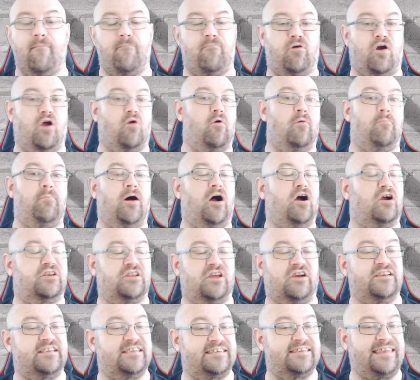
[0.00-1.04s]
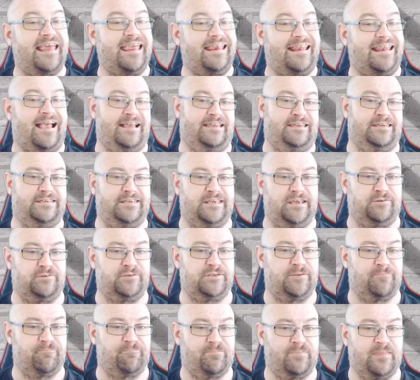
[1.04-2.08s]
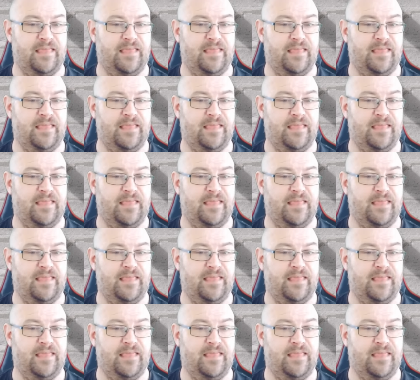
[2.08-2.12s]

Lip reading: pro-apartheid state attitudes.